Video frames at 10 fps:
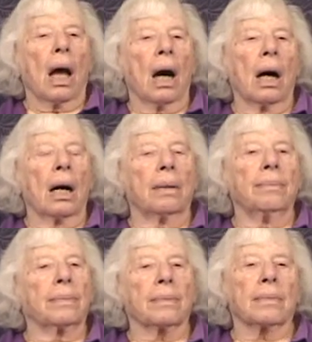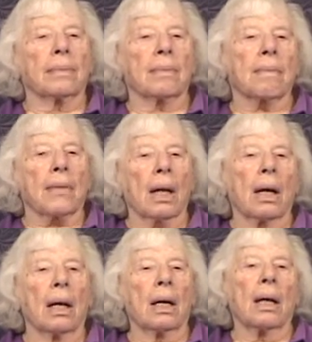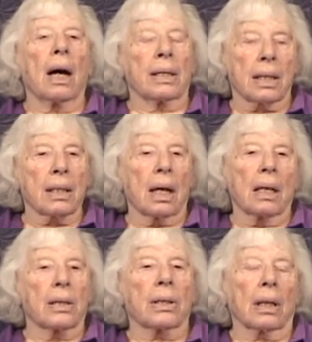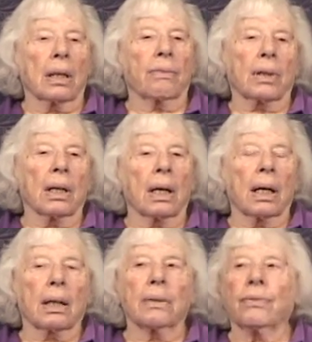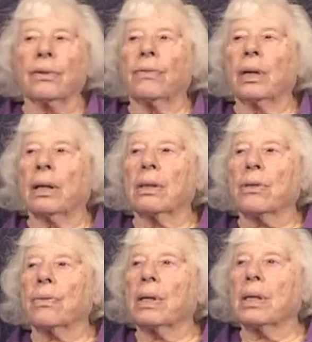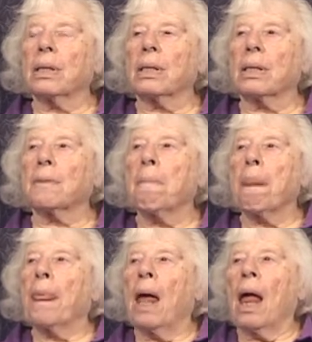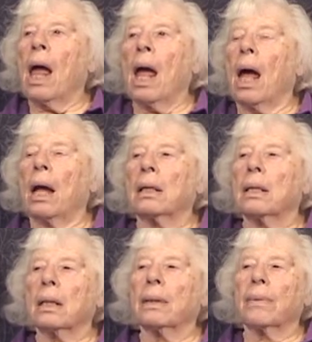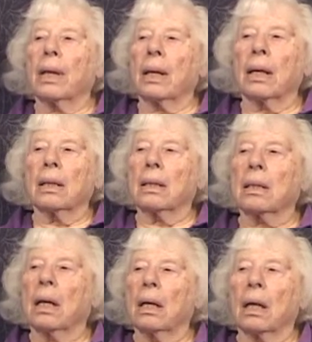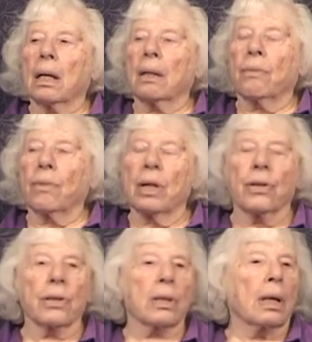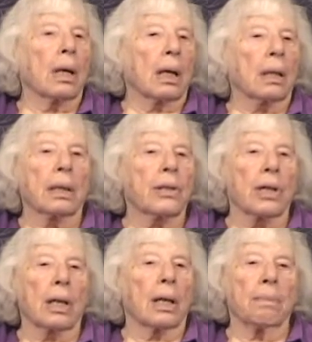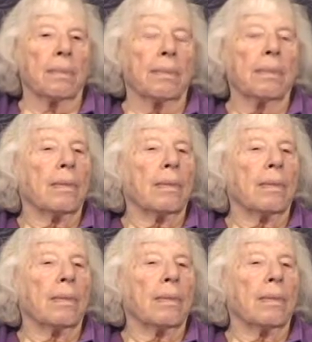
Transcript: Um, I decided to leave Clark for various reasons. And uh, then I taught at Regis College, and I'm